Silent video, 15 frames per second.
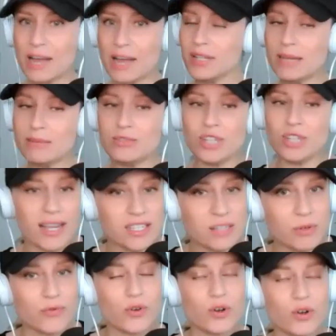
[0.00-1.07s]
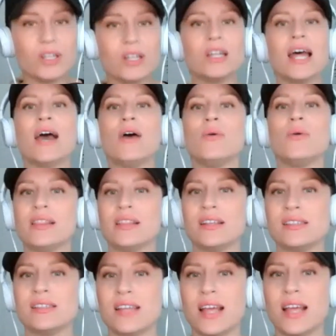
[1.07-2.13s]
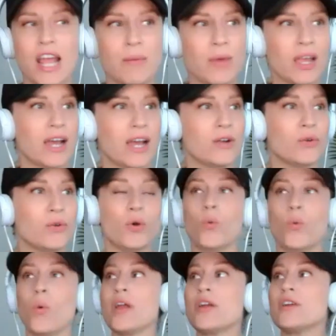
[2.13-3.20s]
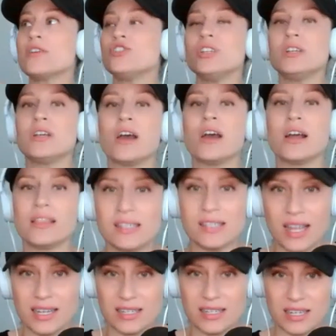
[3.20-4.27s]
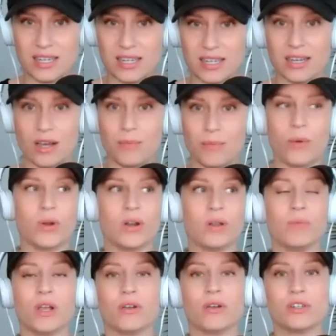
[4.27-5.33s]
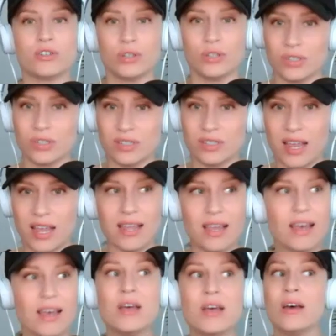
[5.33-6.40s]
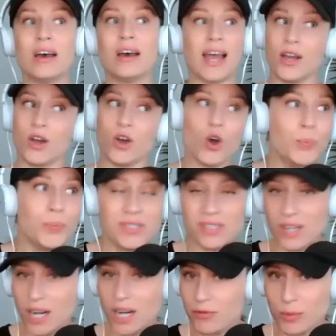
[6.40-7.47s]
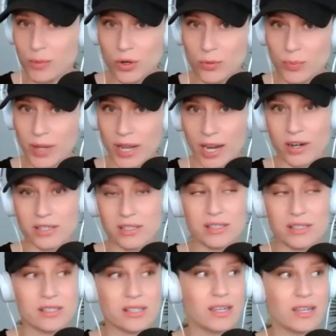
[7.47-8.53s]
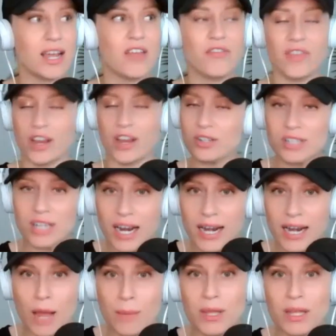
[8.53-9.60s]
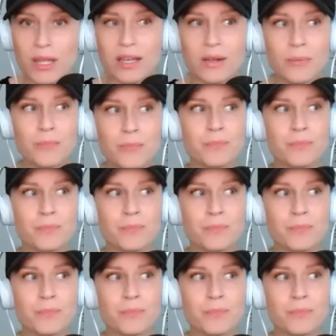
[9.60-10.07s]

blame Jasmine for allowing this dynamic. I don't know where she got this idea about what a marriage looks like. I hope it's not from her parents and their dynamic.